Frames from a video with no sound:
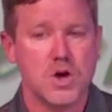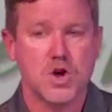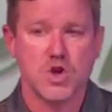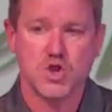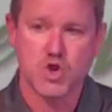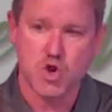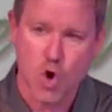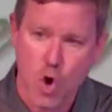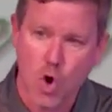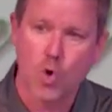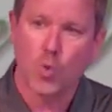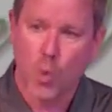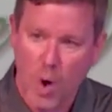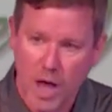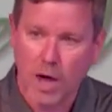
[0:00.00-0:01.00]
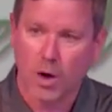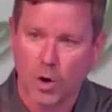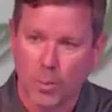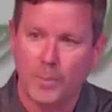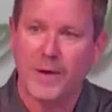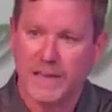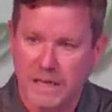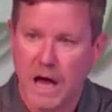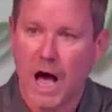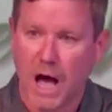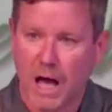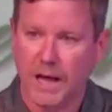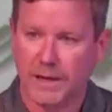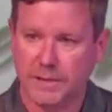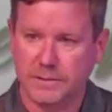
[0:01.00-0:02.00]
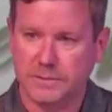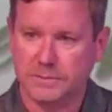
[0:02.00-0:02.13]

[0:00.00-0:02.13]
your will be done